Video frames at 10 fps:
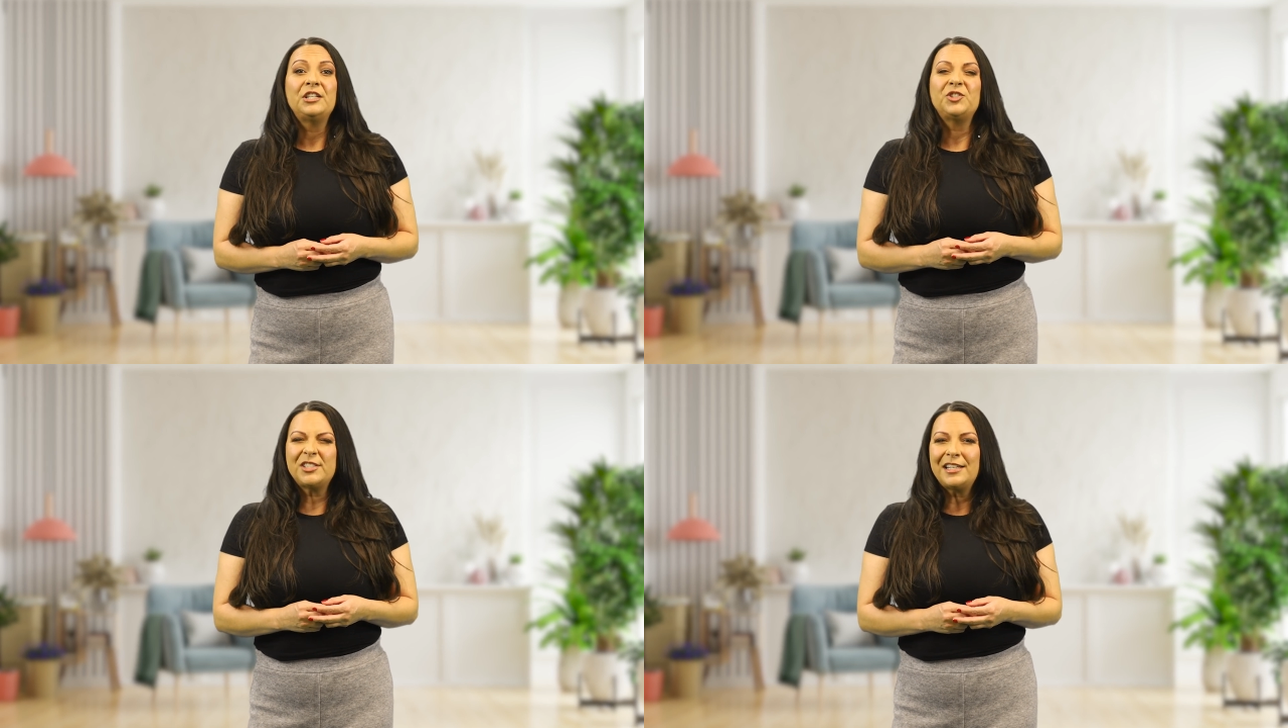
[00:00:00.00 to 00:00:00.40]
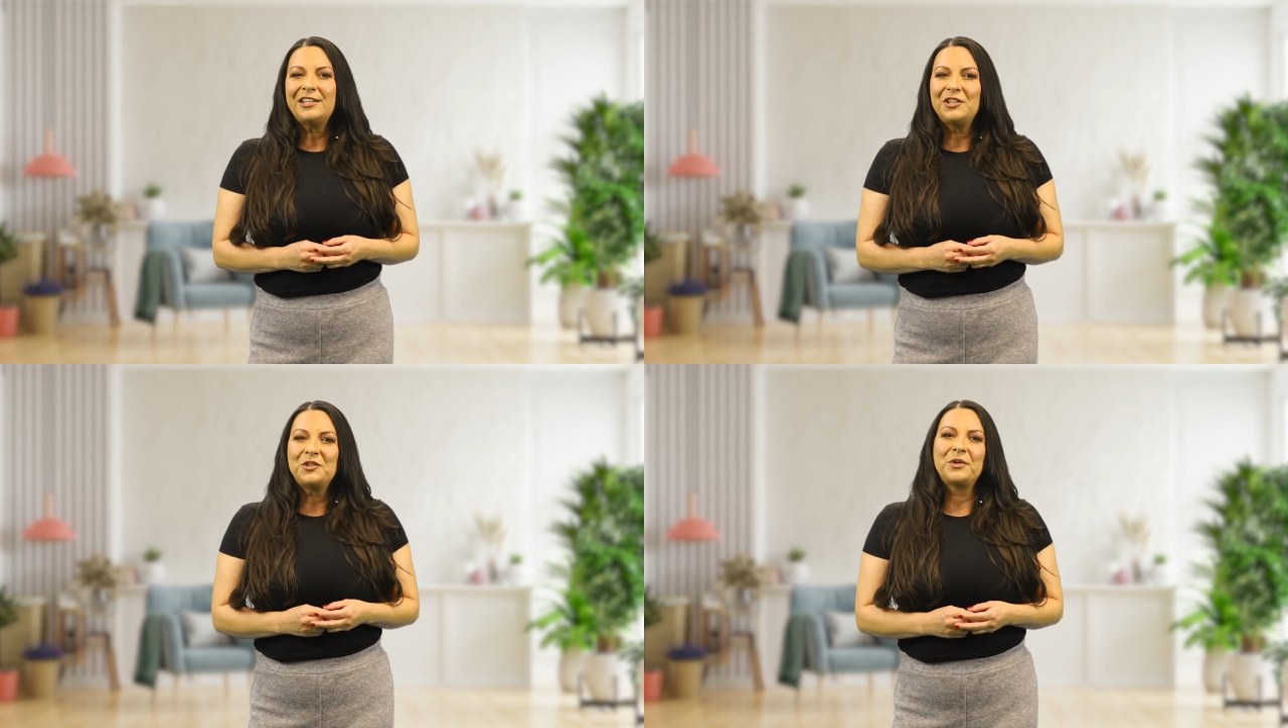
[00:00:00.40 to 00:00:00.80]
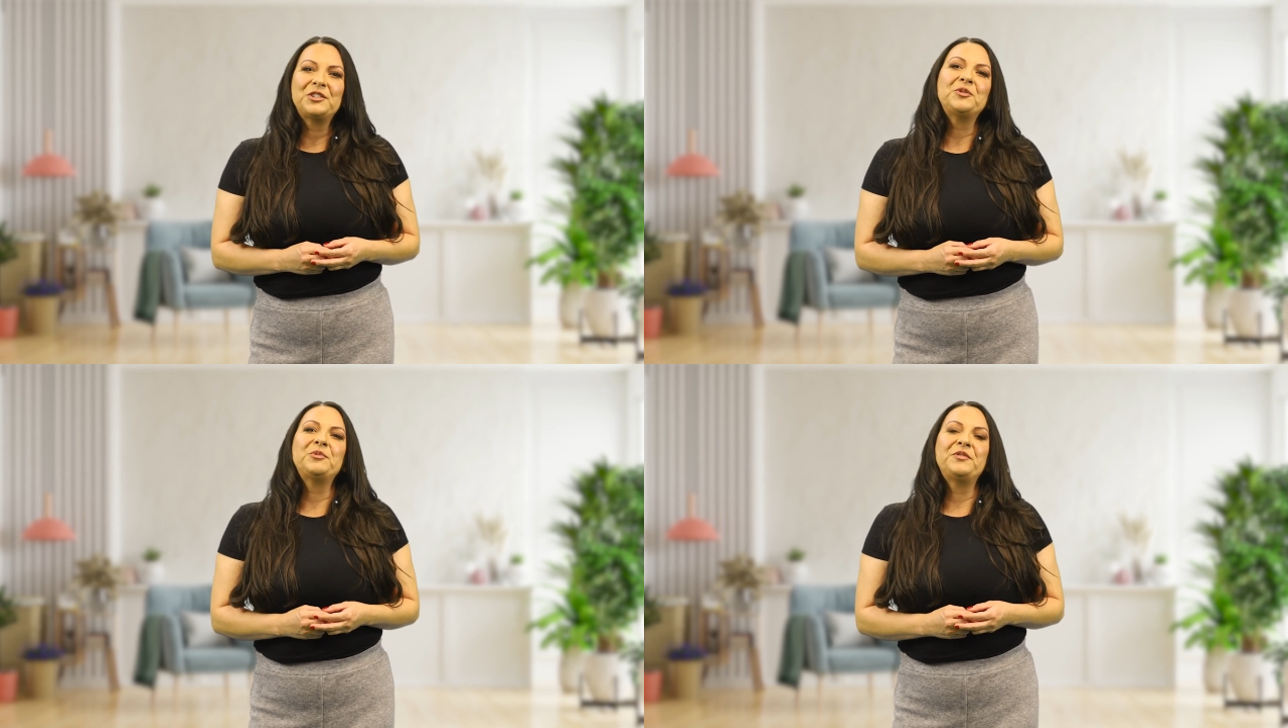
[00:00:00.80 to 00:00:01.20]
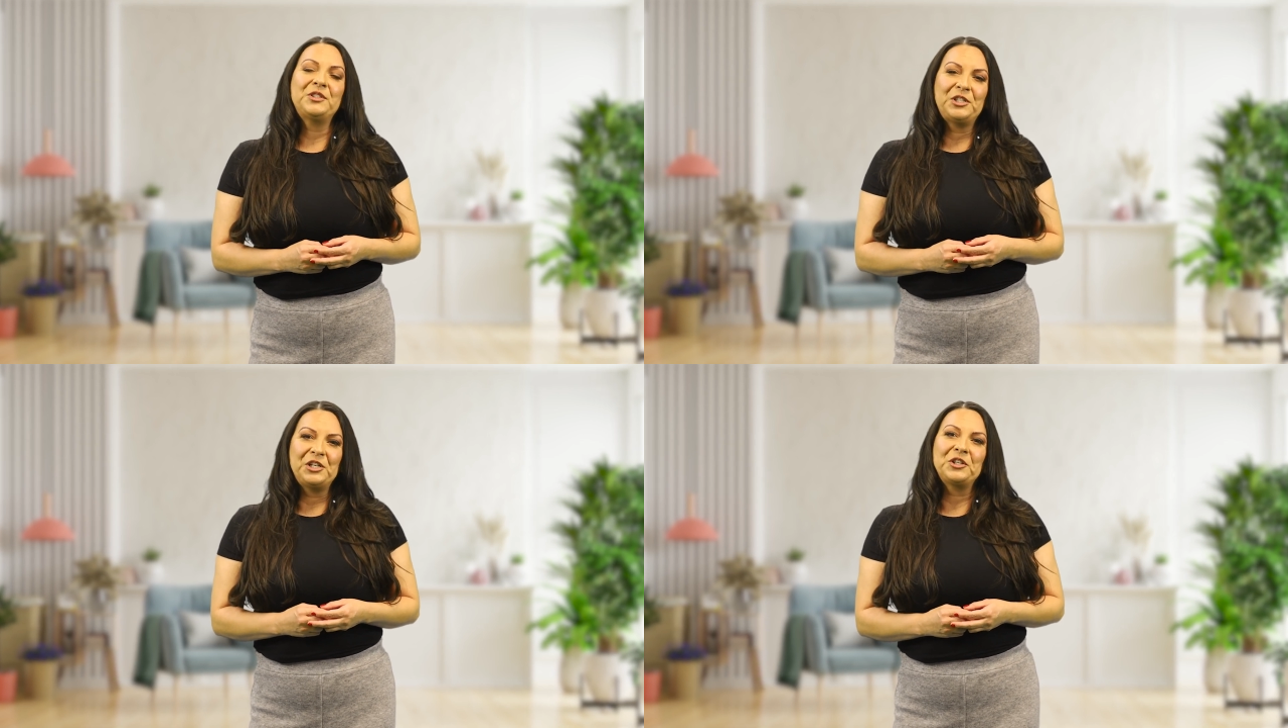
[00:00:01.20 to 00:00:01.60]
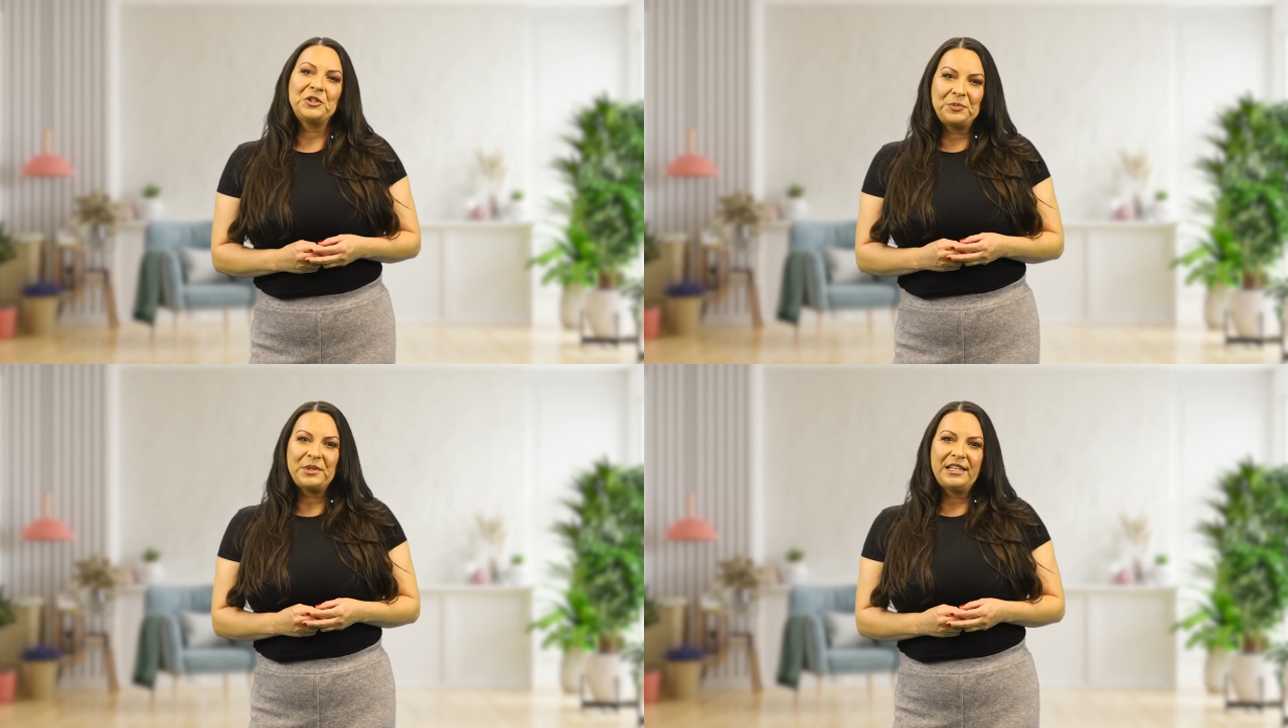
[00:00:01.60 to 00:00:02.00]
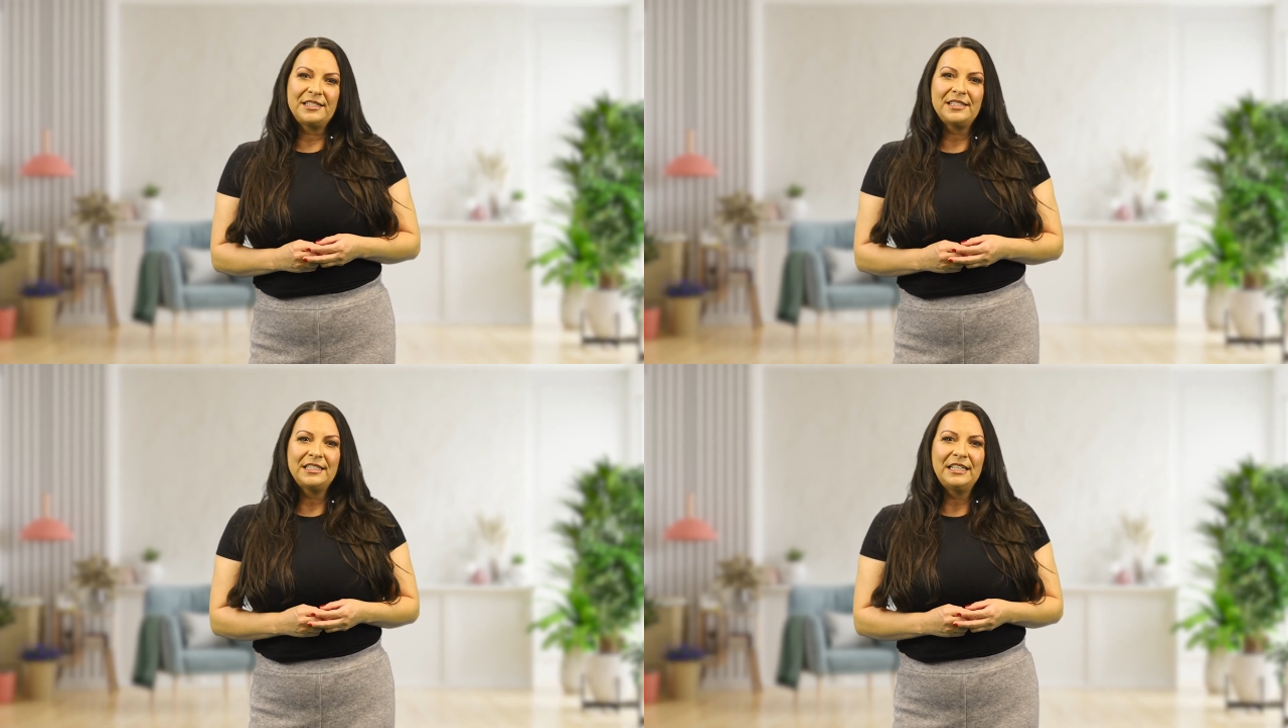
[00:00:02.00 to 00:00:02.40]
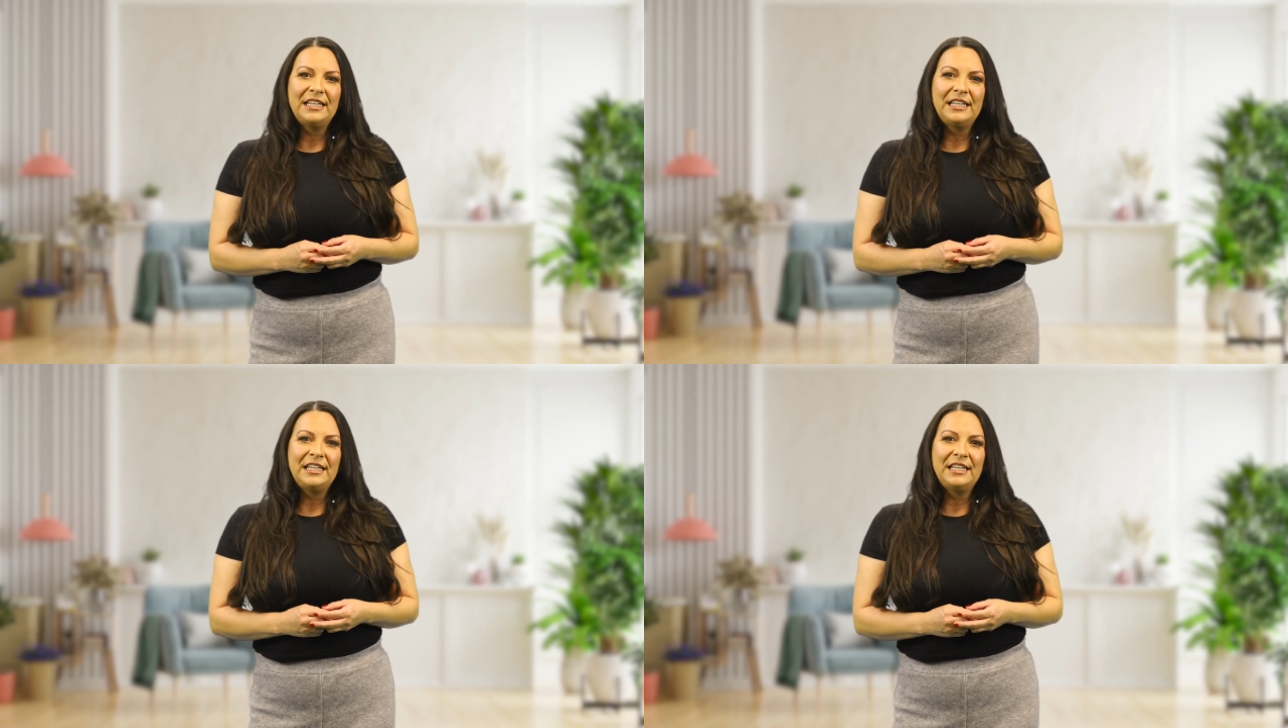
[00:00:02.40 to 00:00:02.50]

just like you'd want to move into your new place.